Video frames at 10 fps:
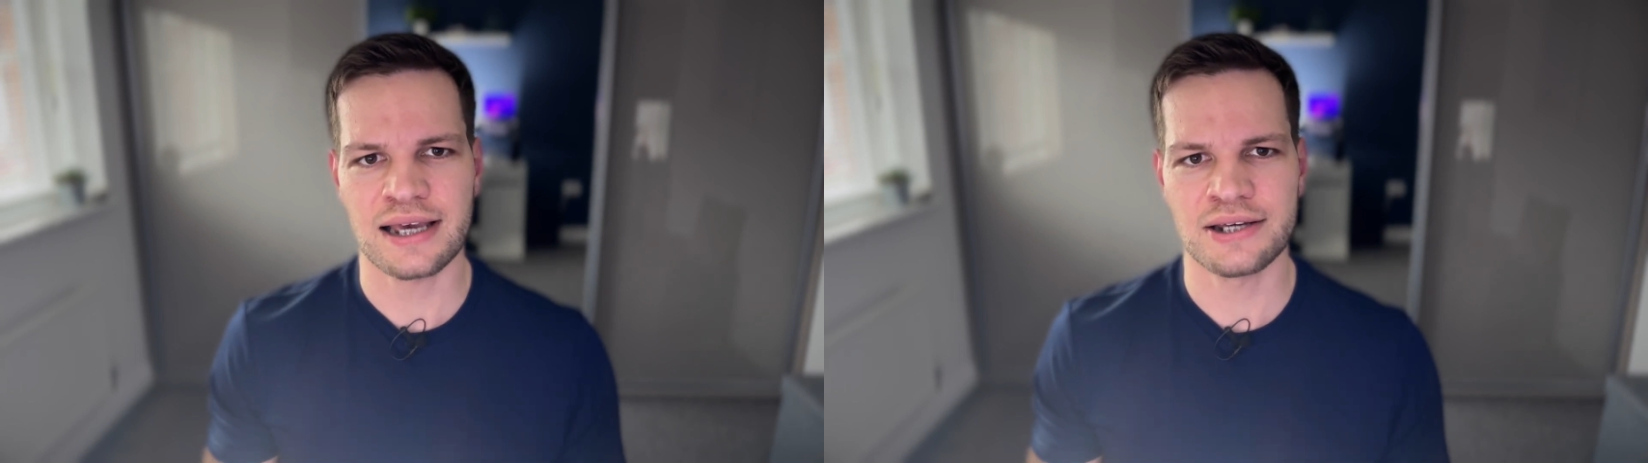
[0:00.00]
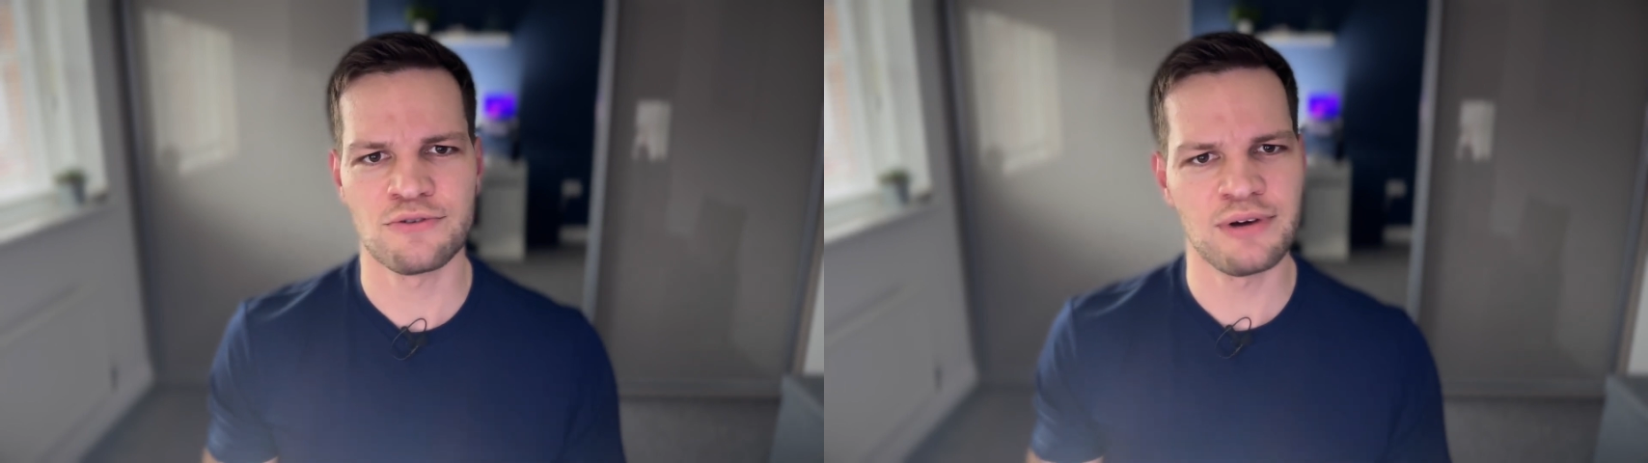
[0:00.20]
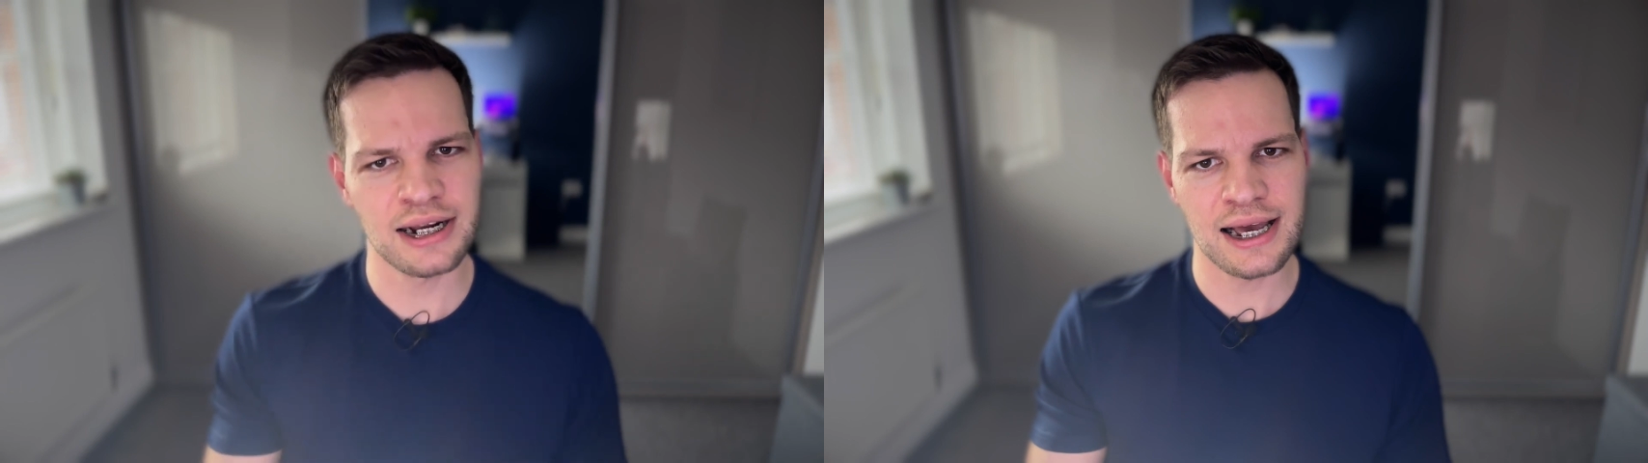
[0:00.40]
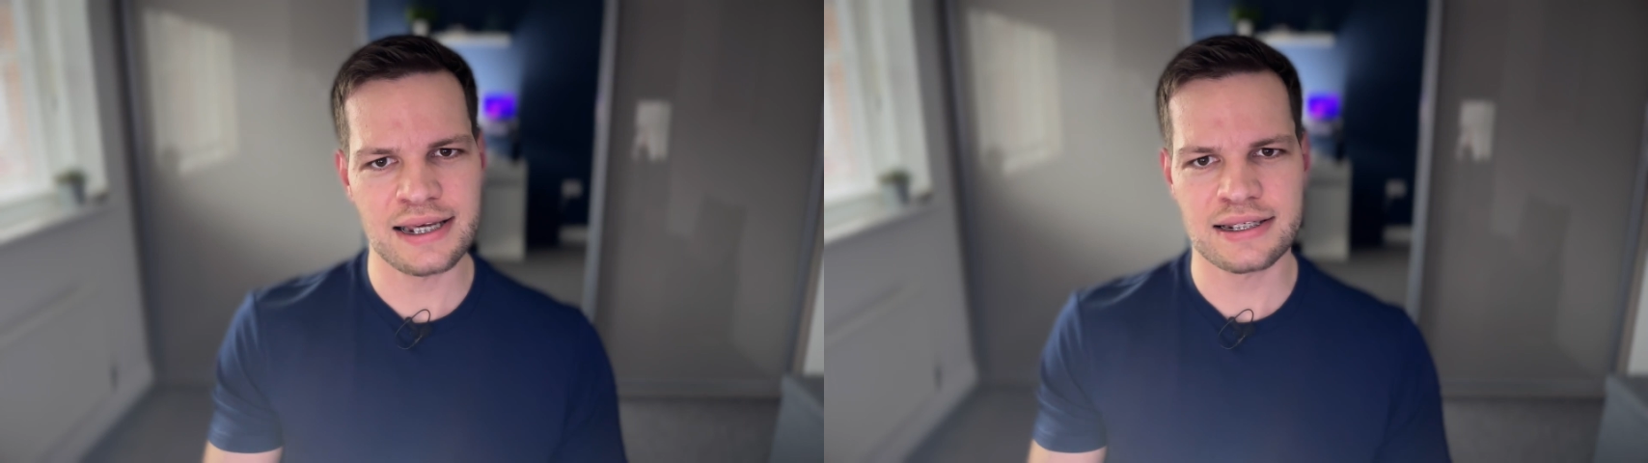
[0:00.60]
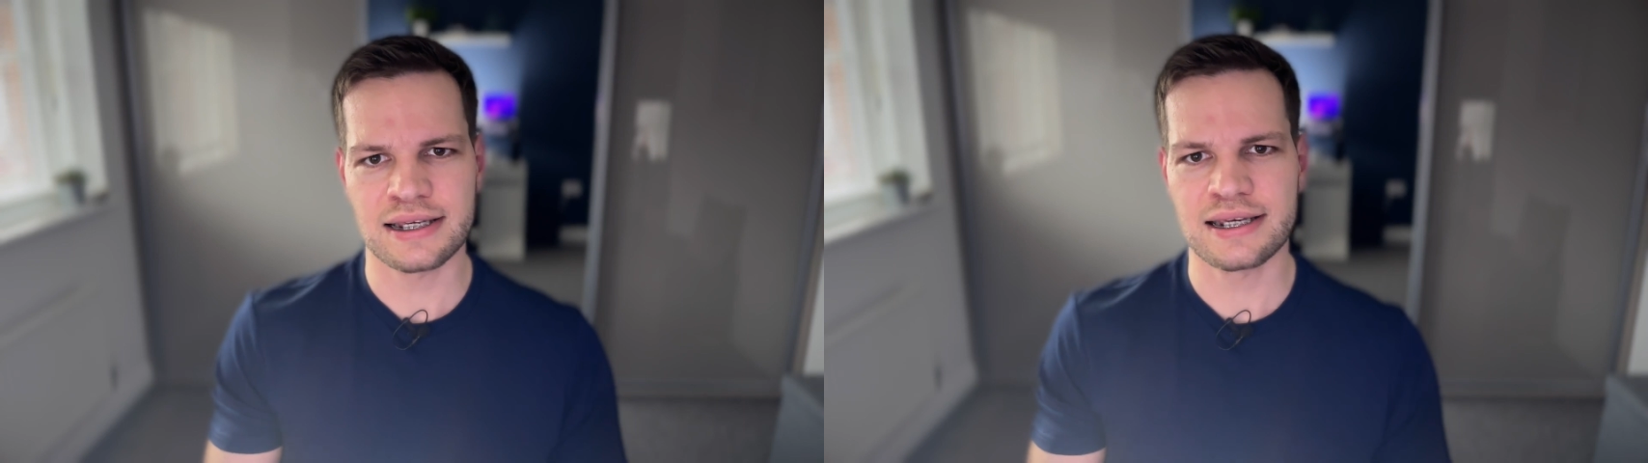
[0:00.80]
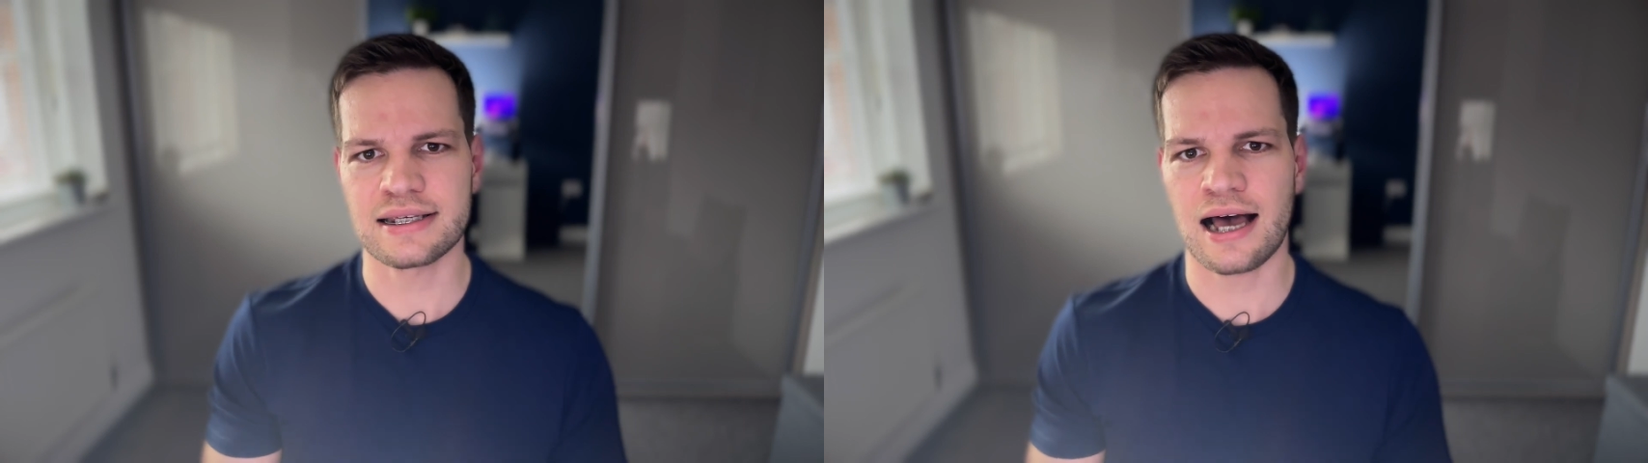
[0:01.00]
as you realize things